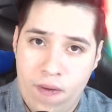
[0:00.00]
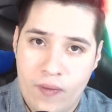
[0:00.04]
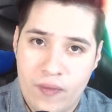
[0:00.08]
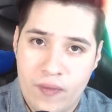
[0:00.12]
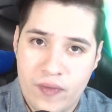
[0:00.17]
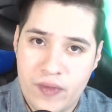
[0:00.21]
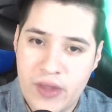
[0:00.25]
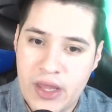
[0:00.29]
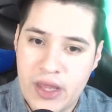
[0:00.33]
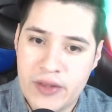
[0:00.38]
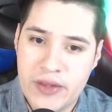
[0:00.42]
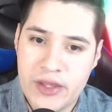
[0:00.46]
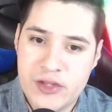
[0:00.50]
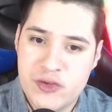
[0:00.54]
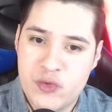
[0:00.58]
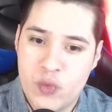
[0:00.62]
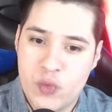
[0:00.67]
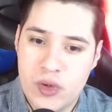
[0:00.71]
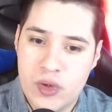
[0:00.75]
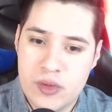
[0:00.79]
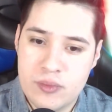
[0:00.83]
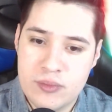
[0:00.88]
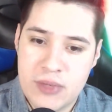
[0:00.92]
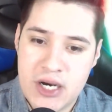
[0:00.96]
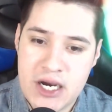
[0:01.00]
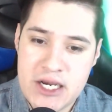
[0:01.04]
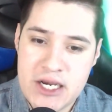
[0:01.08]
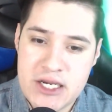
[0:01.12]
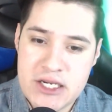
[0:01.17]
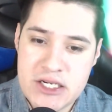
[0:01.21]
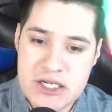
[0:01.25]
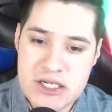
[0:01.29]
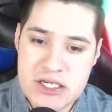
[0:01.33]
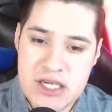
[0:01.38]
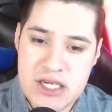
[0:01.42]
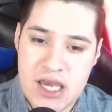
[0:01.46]
That's what
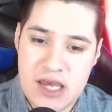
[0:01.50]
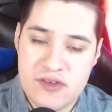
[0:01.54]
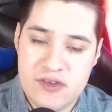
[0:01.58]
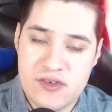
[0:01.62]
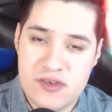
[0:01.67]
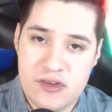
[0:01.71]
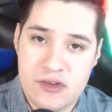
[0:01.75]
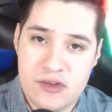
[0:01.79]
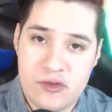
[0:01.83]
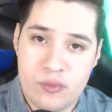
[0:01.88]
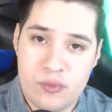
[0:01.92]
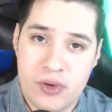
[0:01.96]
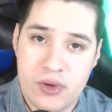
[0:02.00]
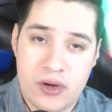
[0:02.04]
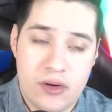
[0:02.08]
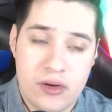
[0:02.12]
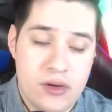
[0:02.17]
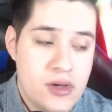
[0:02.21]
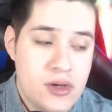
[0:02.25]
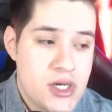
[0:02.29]
my guess is, but